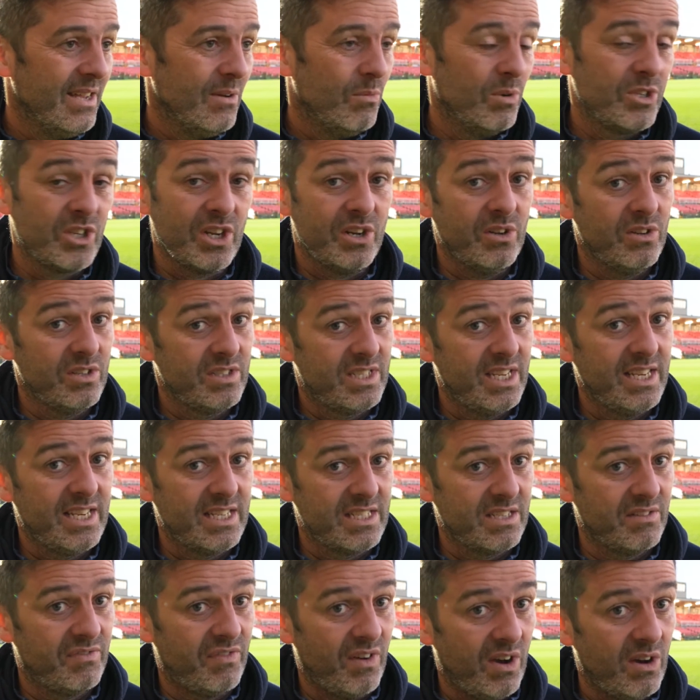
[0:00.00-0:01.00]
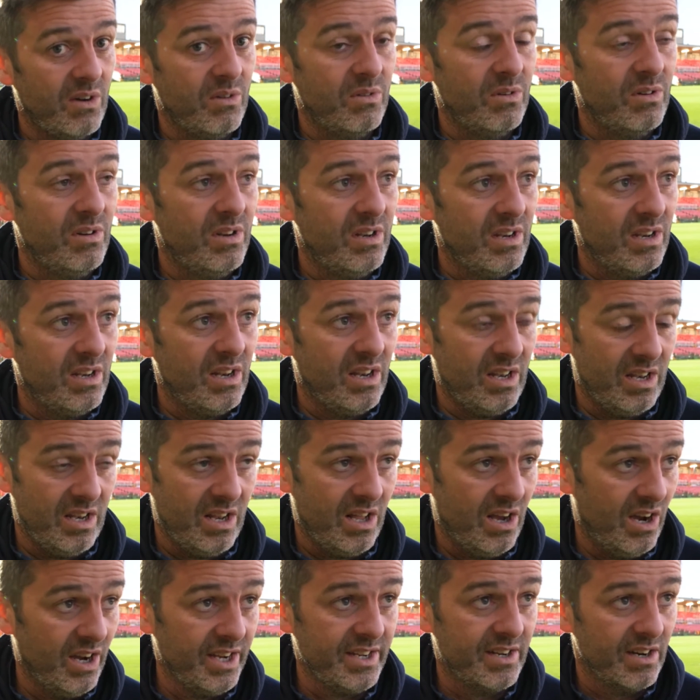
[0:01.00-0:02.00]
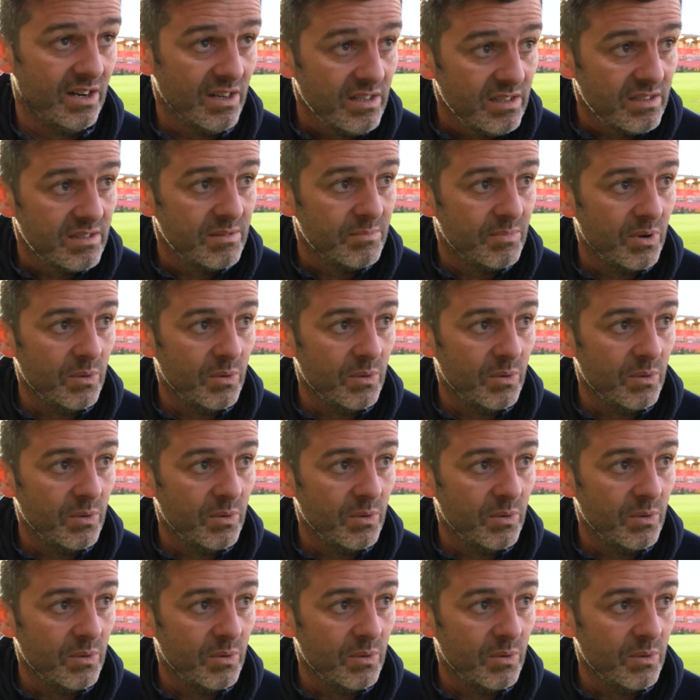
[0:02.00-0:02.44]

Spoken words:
which I don't think is a foul either.